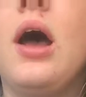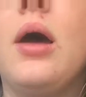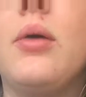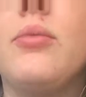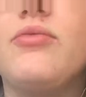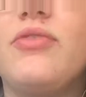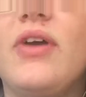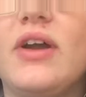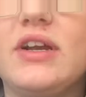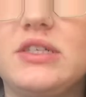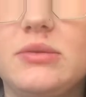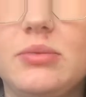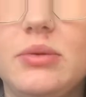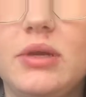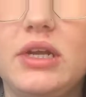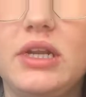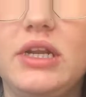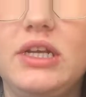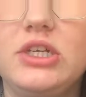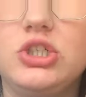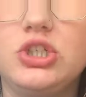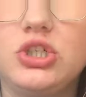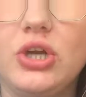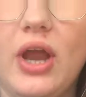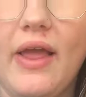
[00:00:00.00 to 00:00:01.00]

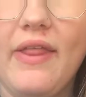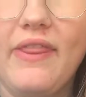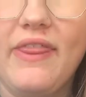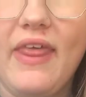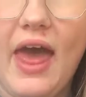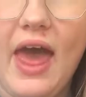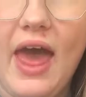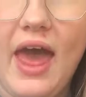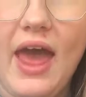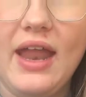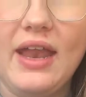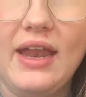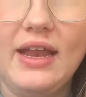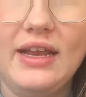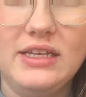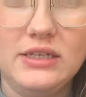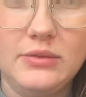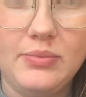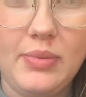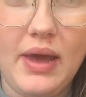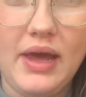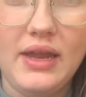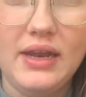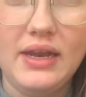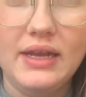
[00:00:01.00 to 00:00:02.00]
flexibility, strength, and
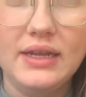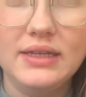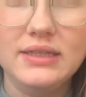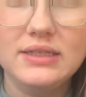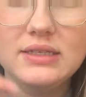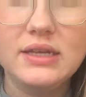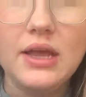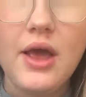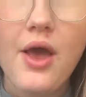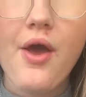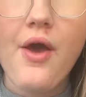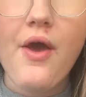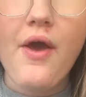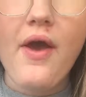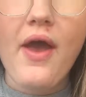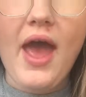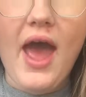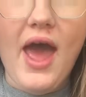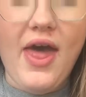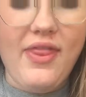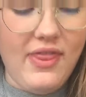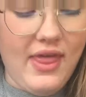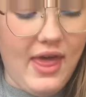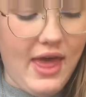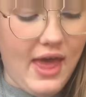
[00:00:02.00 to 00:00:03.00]
independence,
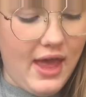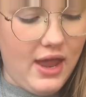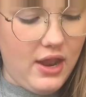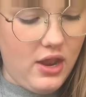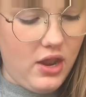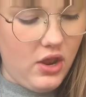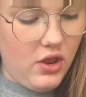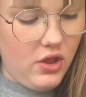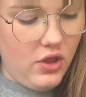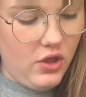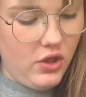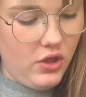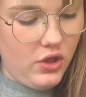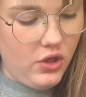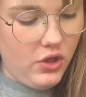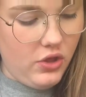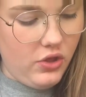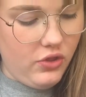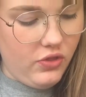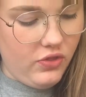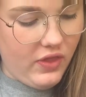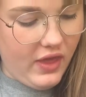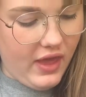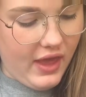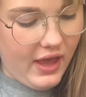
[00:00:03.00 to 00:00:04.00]
and then
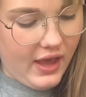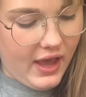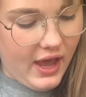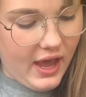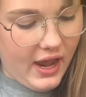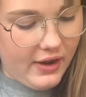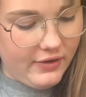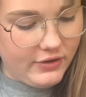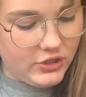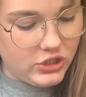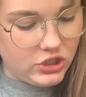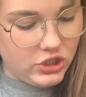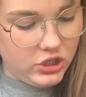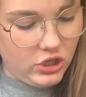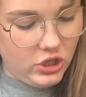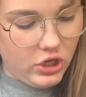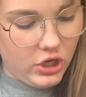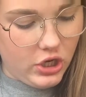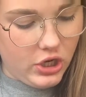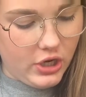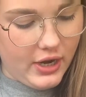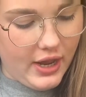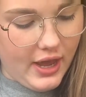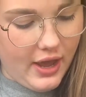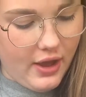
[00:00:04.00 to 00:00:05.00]
they kind of just
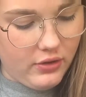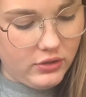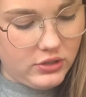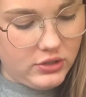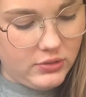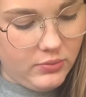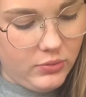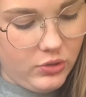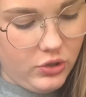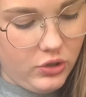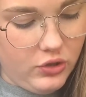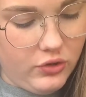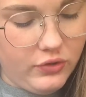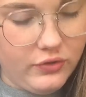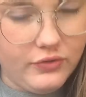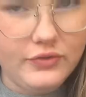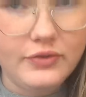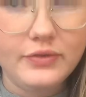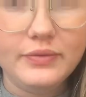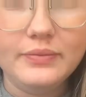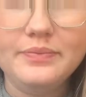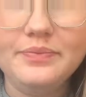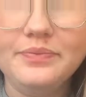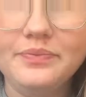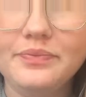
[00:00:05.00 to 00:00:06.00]
learn how to move
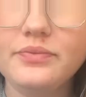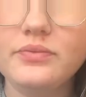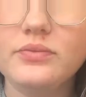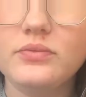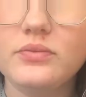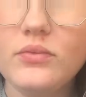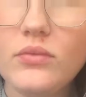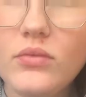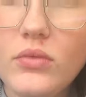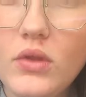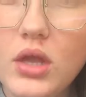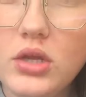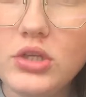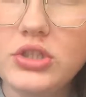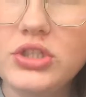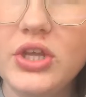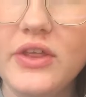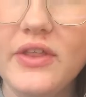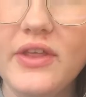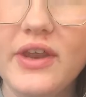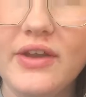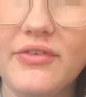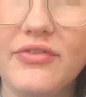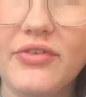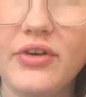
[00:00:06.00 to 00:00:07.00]
to
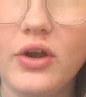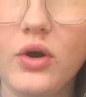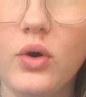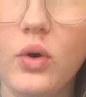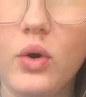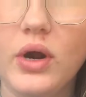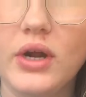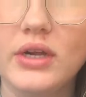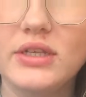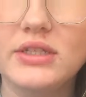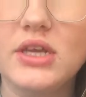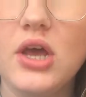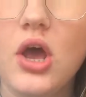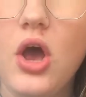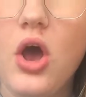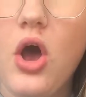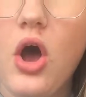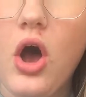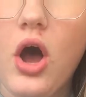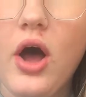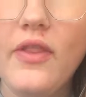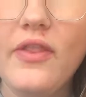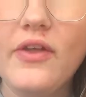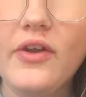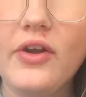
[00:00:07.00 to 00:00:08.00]
the different chords
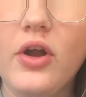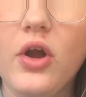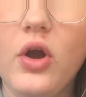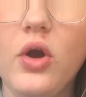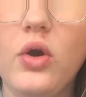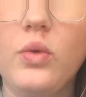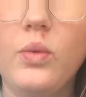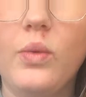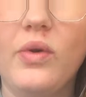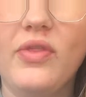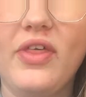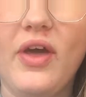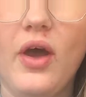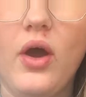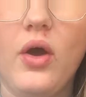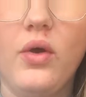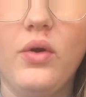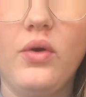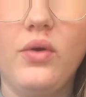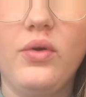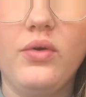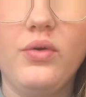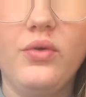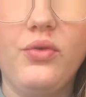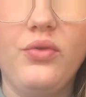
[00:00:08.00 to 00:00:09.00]
on their own
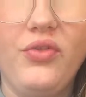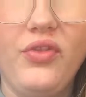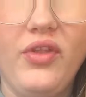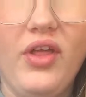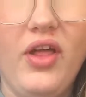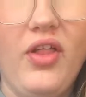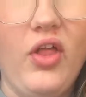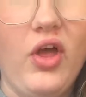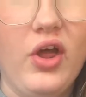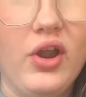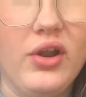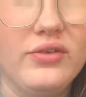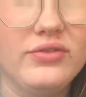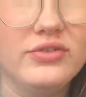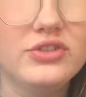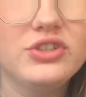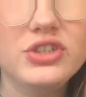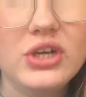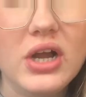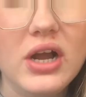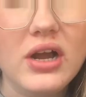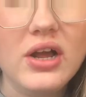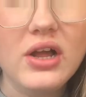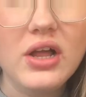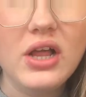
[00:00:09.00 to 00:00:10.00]
without a lot of
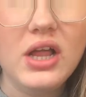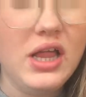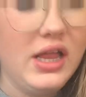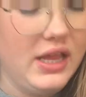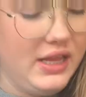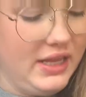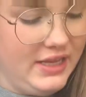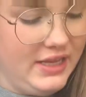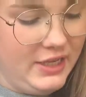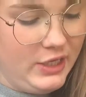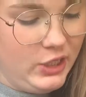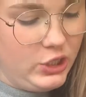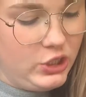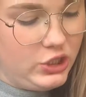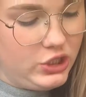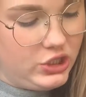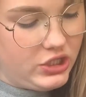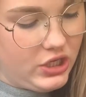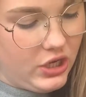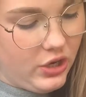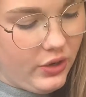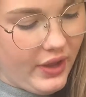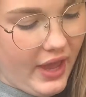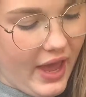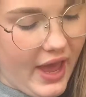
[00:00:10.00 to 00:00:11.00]
struggle.
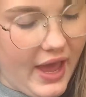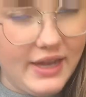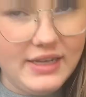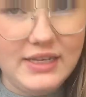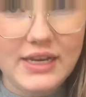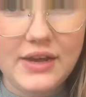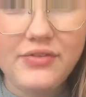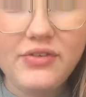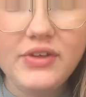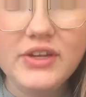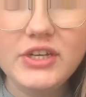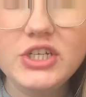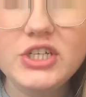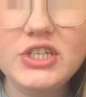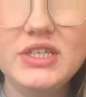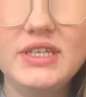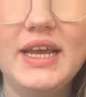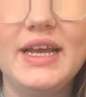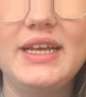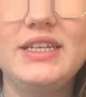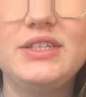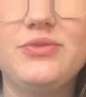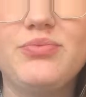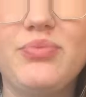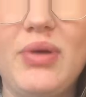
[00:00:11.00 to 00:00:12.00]
So yeah, it definitely just
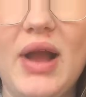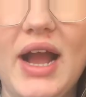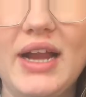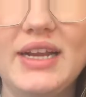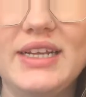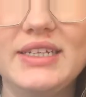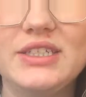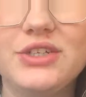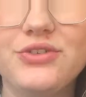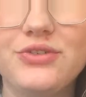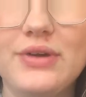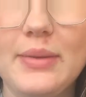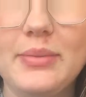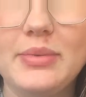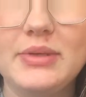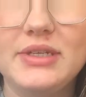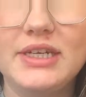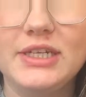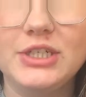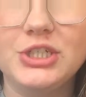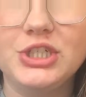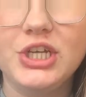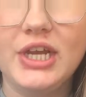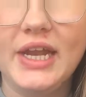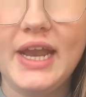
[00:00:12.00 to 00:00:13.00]
takes practice and
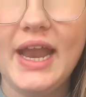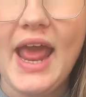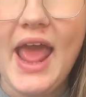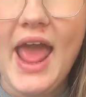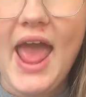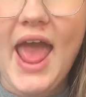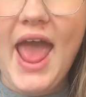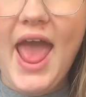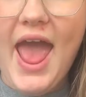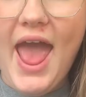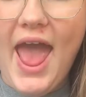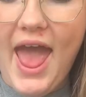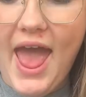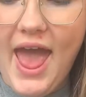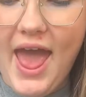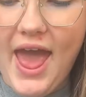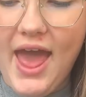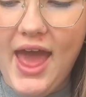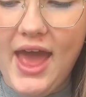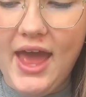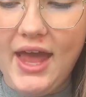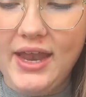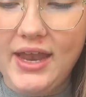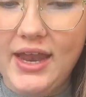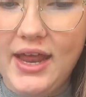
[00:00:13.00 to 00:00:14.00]
repetition,
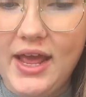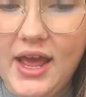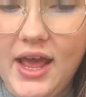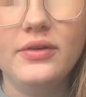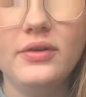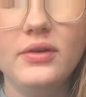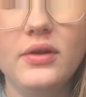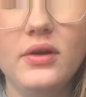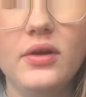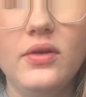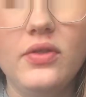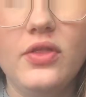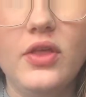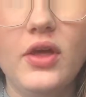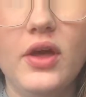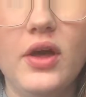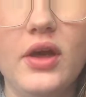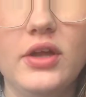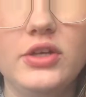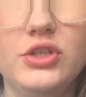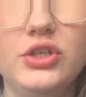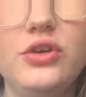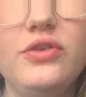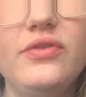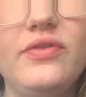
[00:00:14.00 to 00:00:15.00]
and
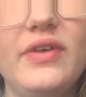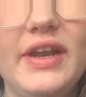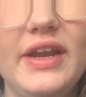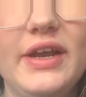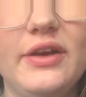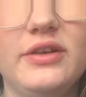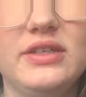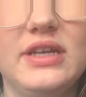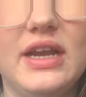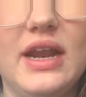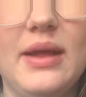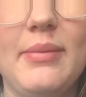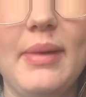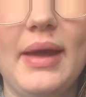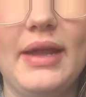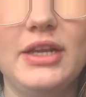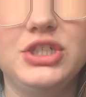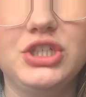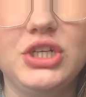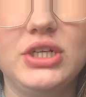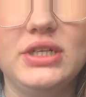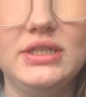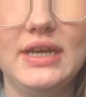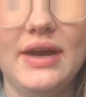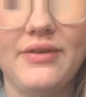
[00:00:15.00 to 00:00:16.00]
the 2 videos that I
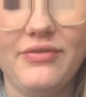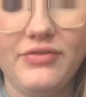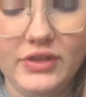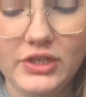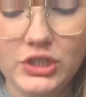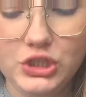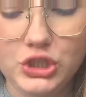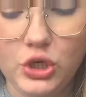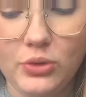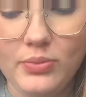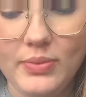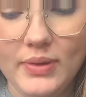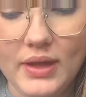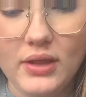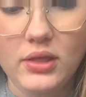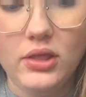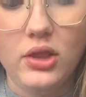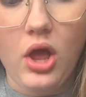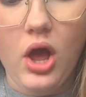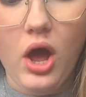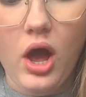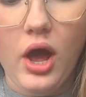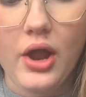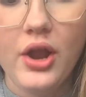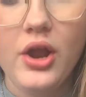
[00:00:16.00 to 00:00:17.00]
mentioned definitely showed me a
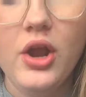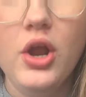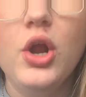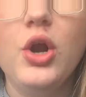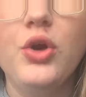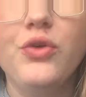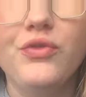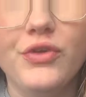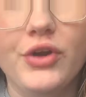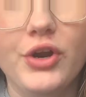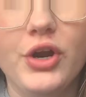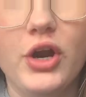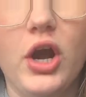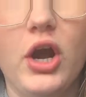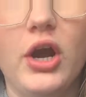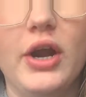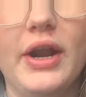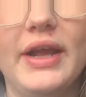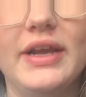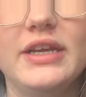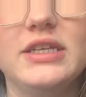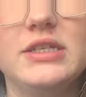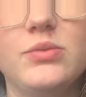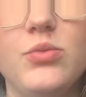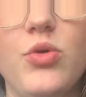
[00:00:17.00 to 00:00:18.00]
lot
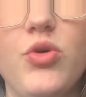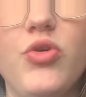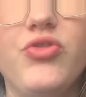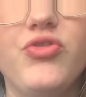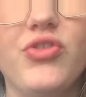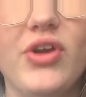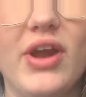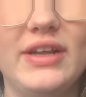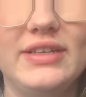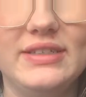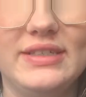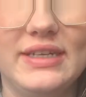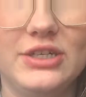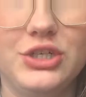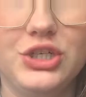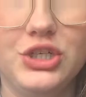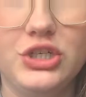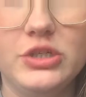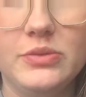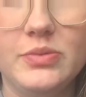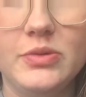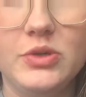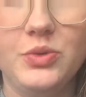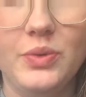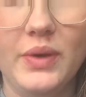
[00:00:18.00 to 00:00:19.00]
regarding smooth
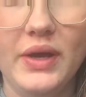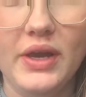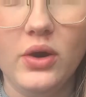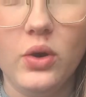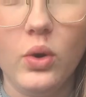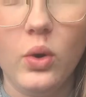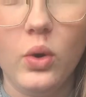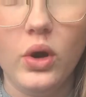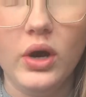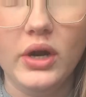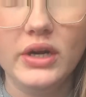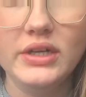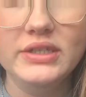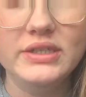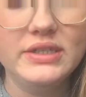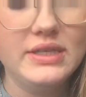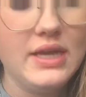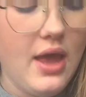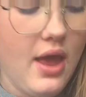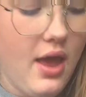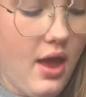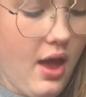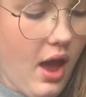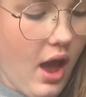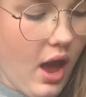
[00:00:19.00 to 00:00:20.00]
transitions between chords.
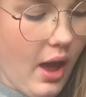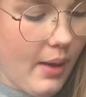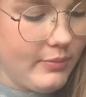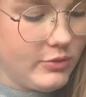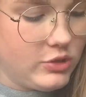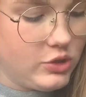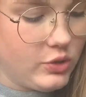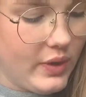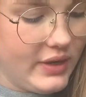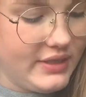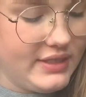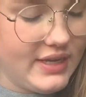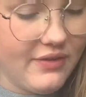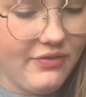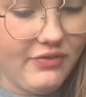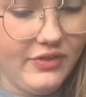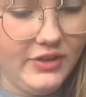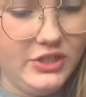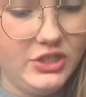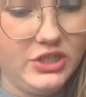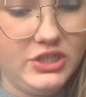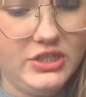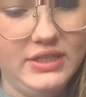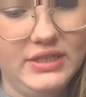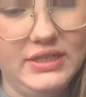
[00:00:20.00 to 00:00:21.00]
So I definitely
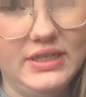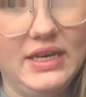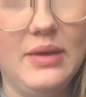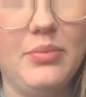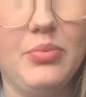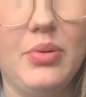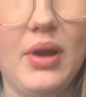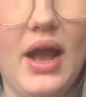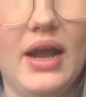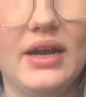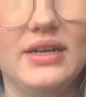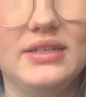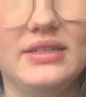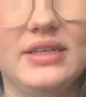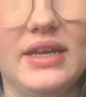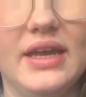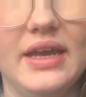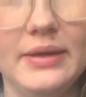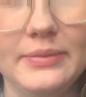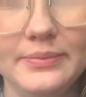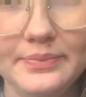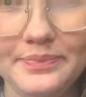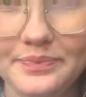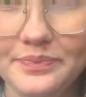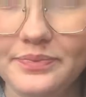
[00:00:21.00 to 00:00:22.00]
just need to keep practicing